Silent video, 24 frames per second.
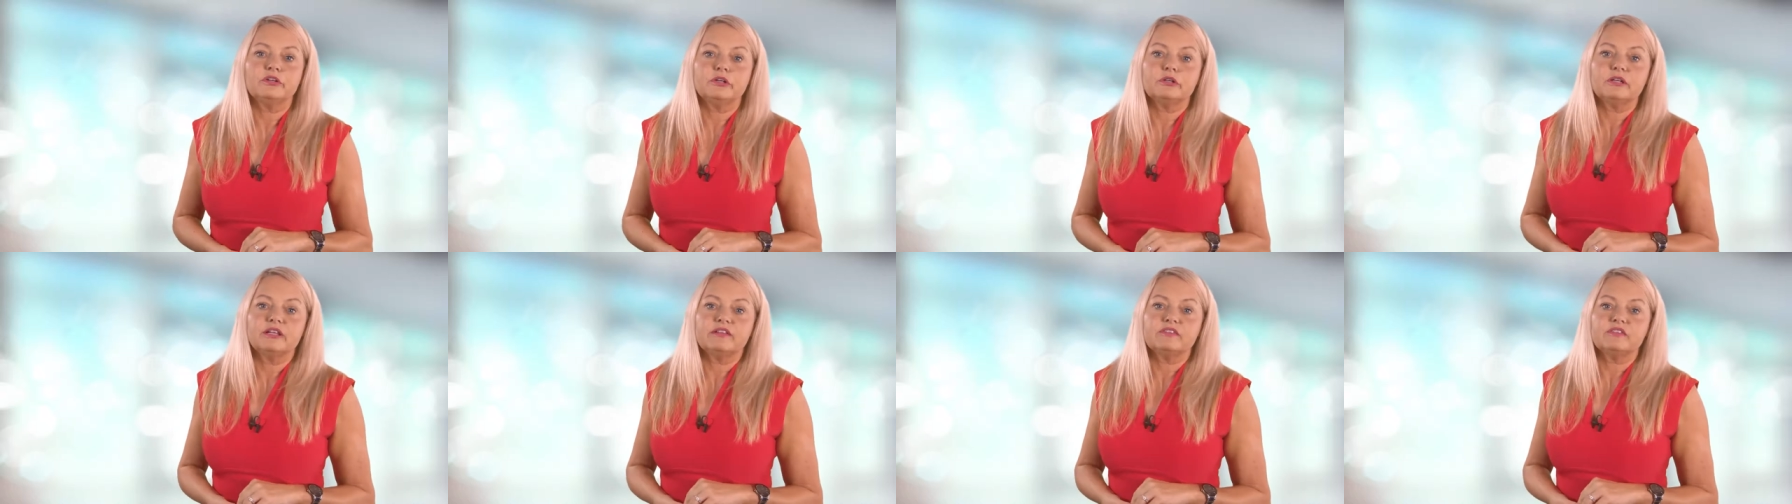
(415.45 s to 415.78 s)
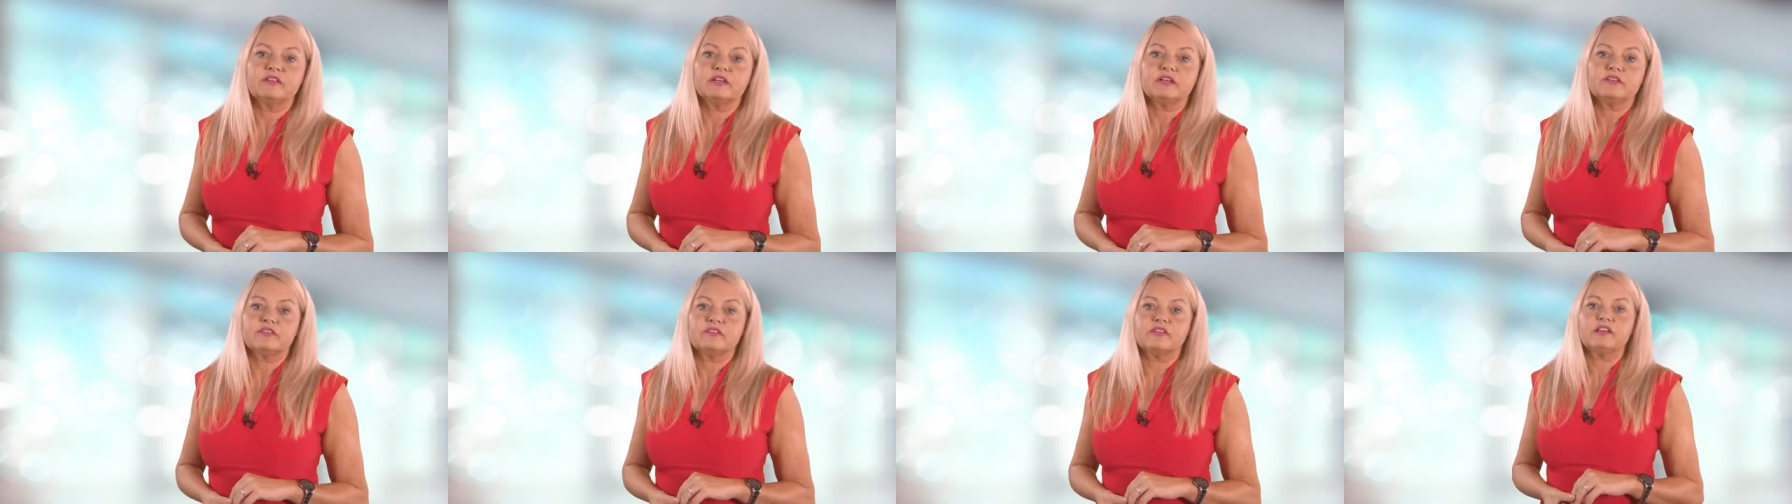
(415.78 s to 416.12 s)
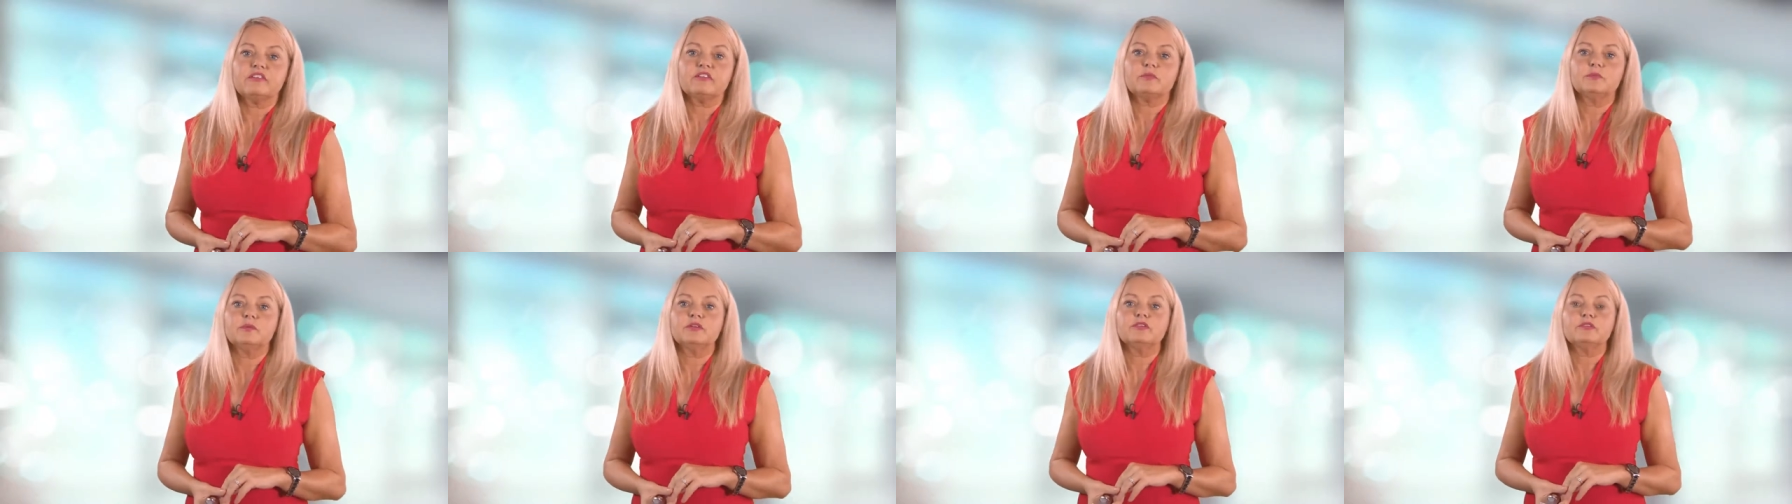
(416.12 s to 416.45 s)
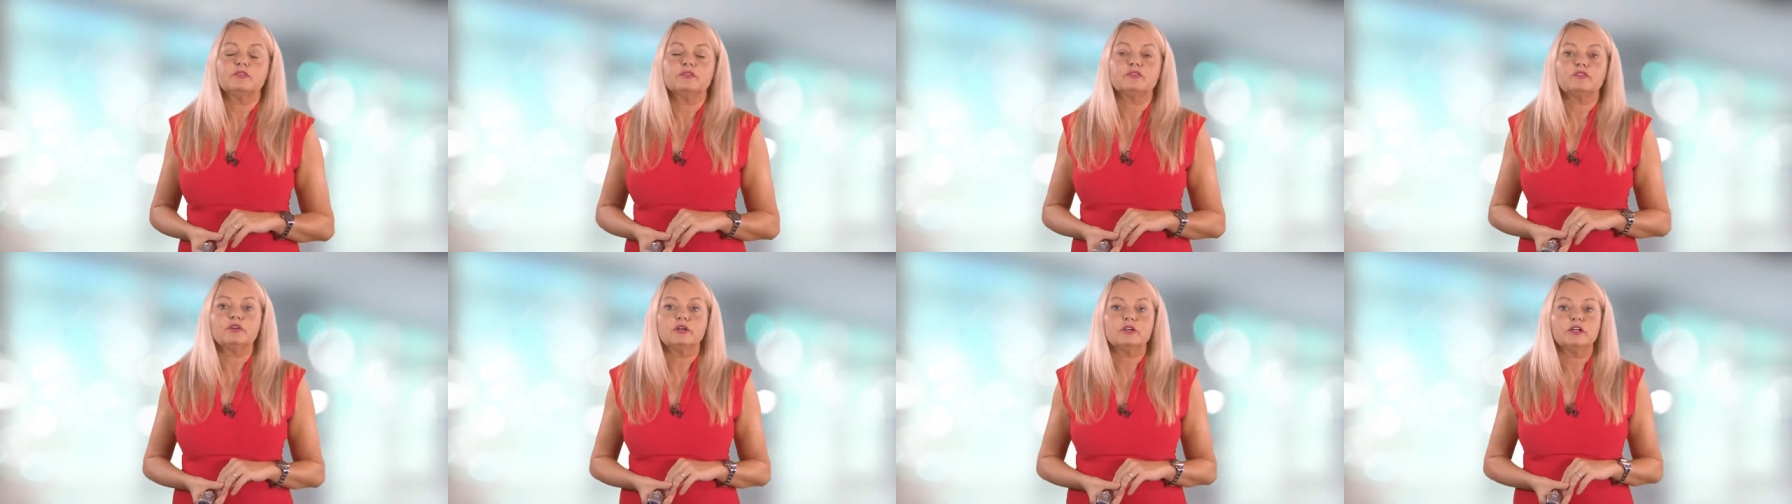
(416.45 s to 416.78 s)
Holistic Assessment
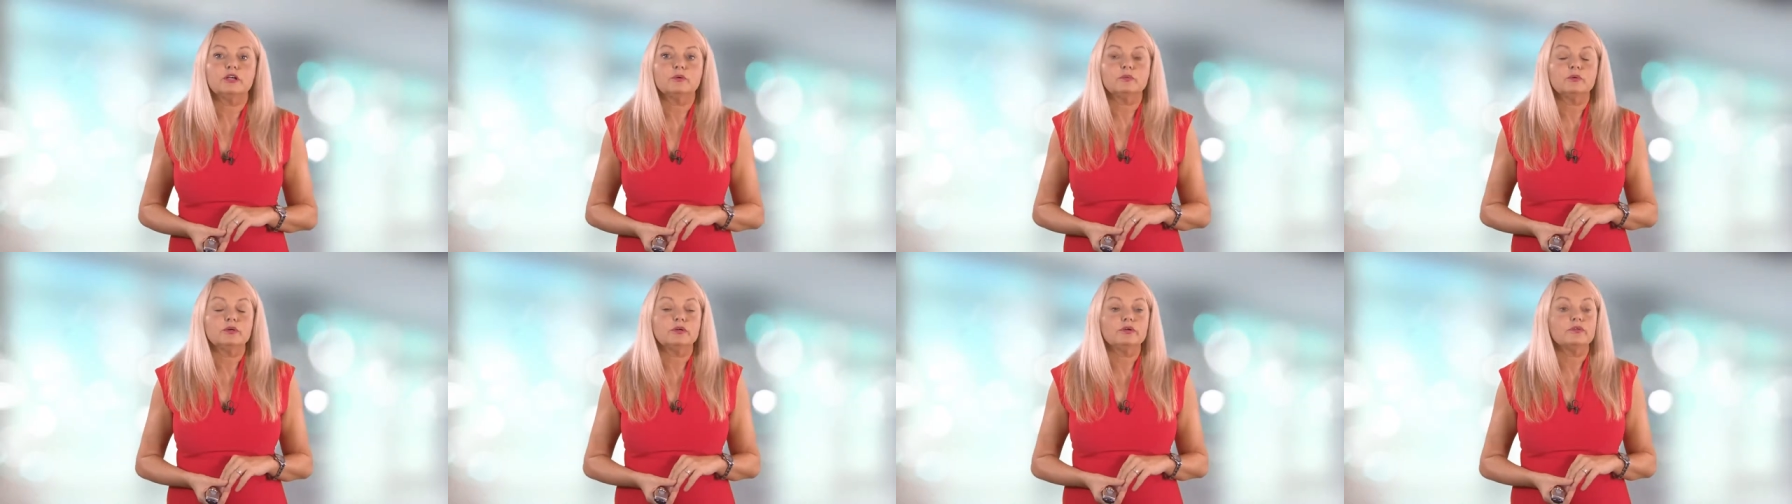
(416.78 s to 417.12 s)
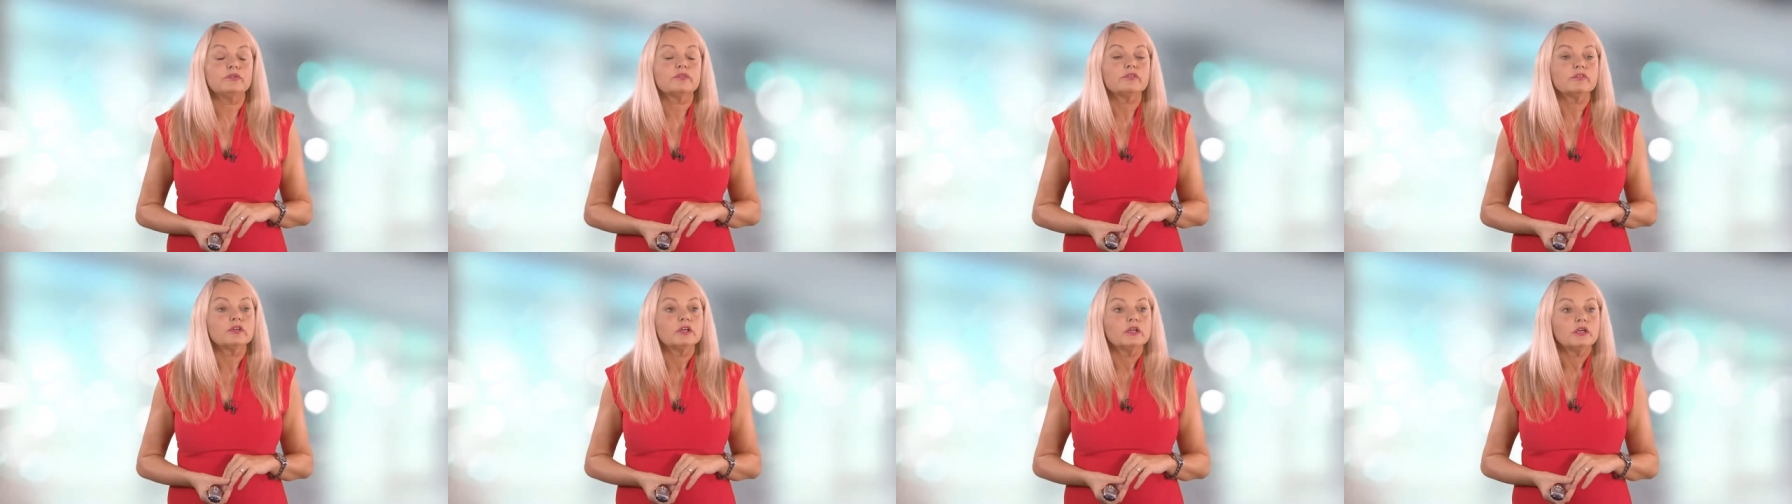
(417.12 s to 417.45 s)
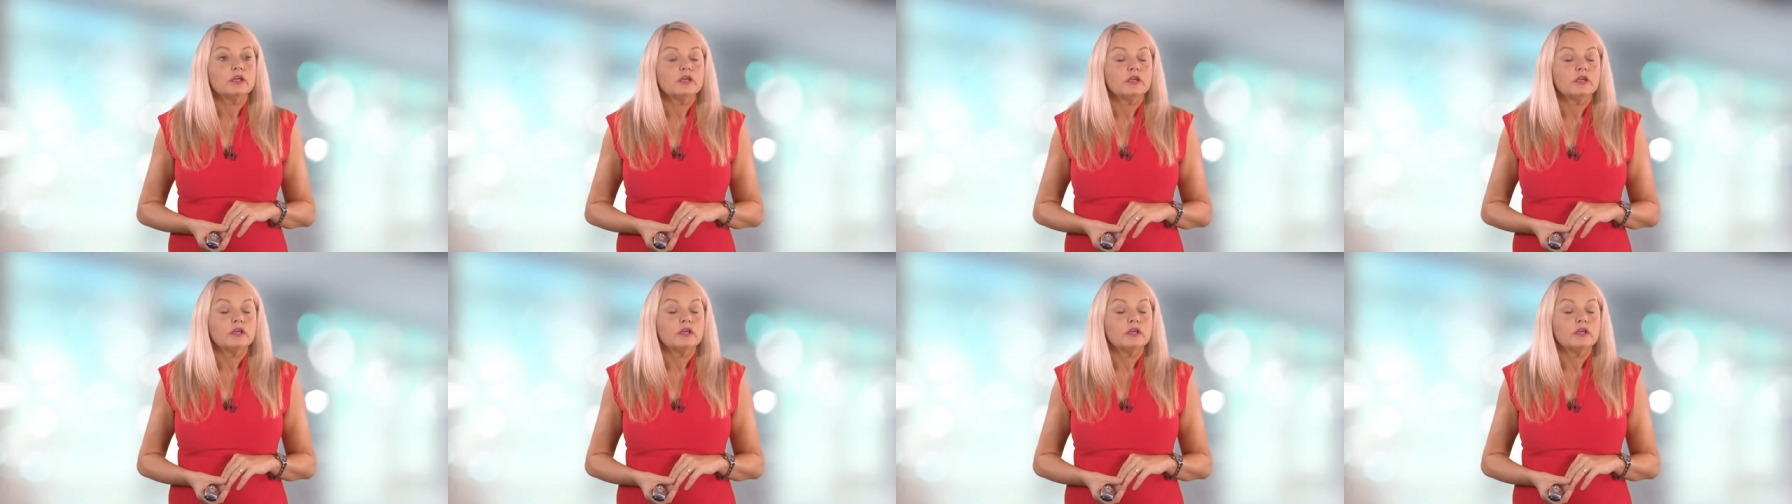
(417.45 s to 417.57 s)
of Chronic Wounds,